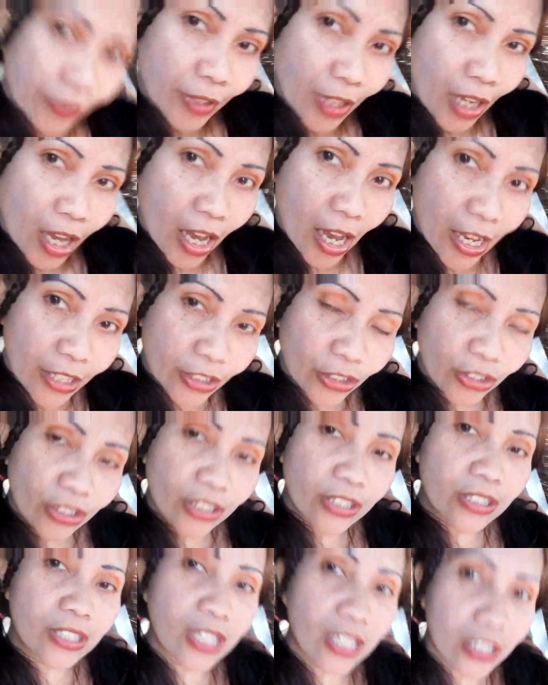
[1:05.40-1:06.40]
I just
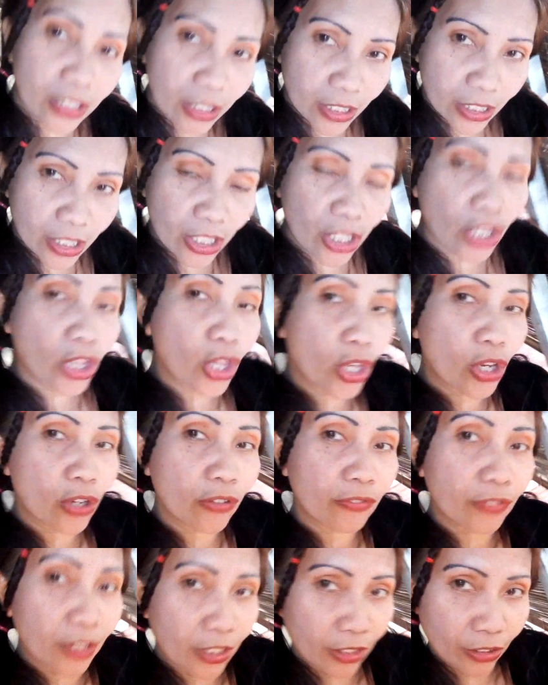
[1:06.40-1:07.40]
still love in
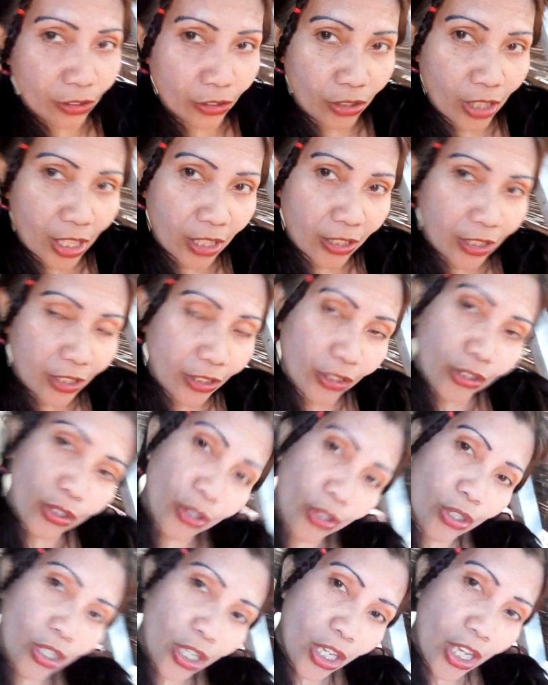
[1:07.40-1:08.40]
a silence
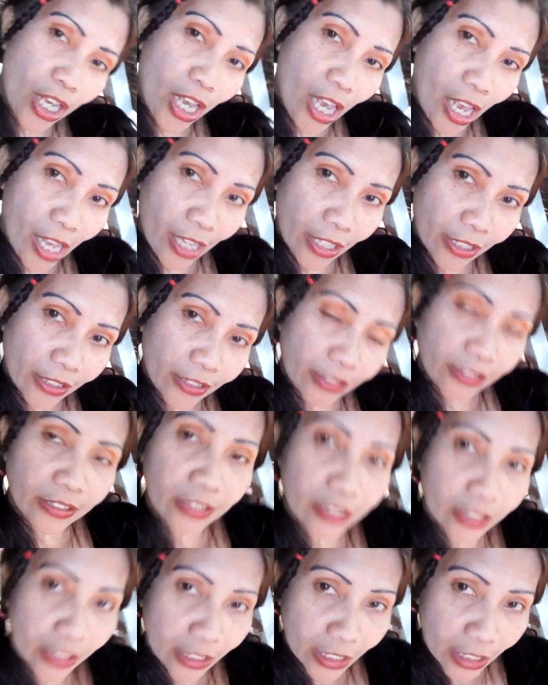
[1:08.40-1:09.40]
and
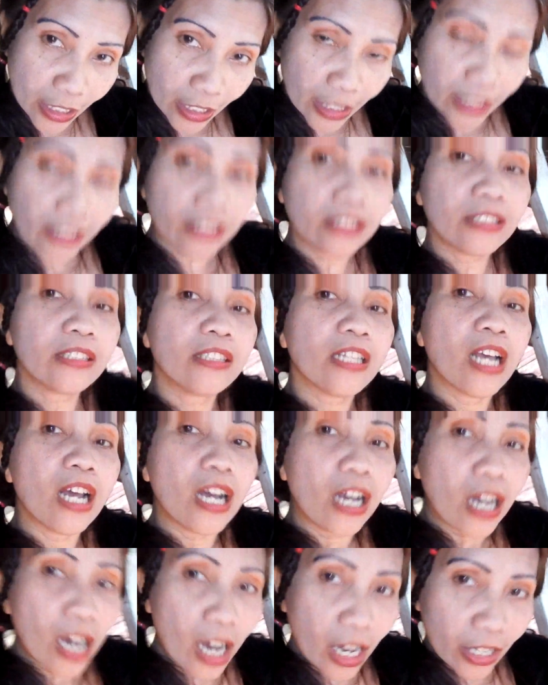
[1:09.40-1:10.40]
in
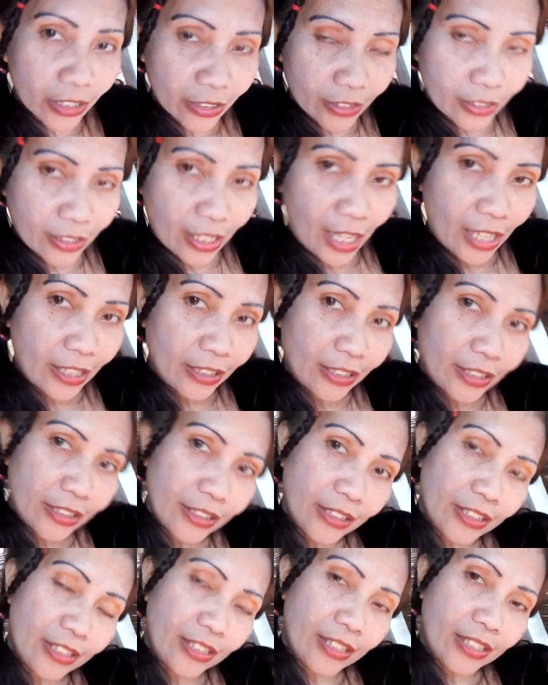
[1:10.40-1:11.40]
a
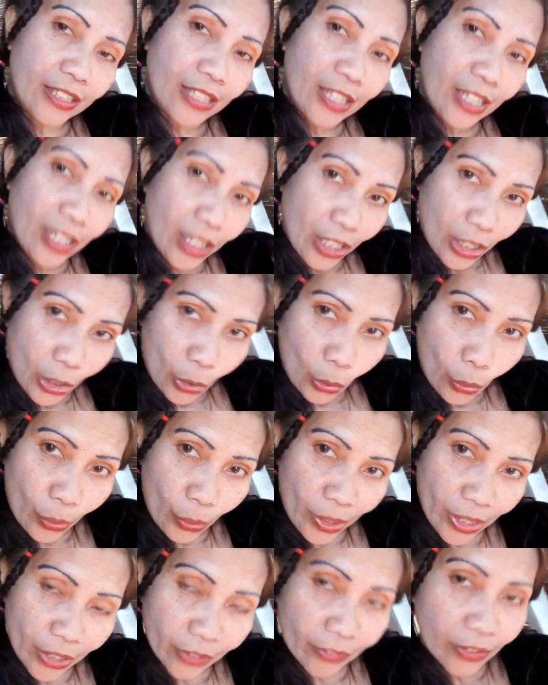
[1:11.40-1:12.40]
silence with
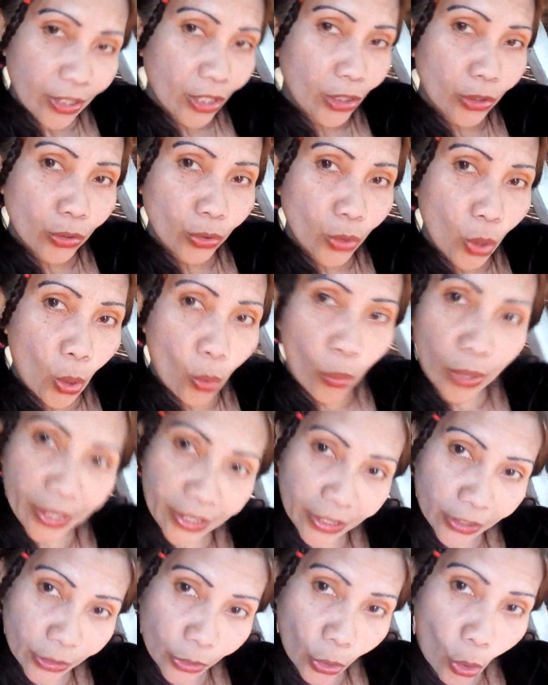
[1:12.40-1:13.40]
no one at
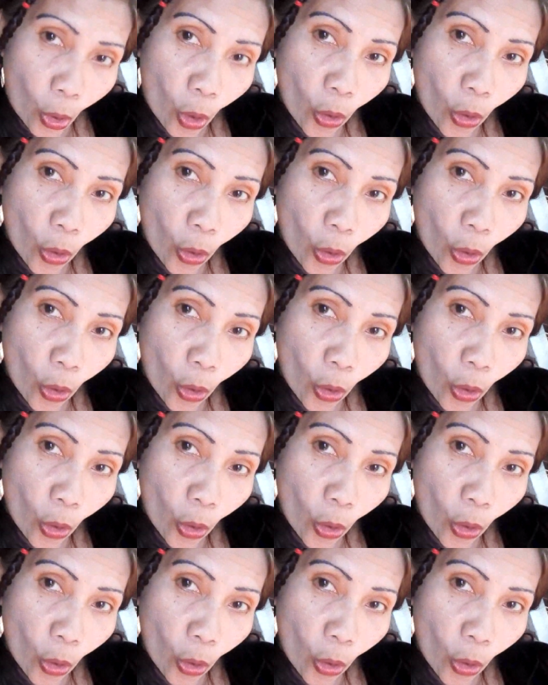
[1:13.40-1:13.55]
home,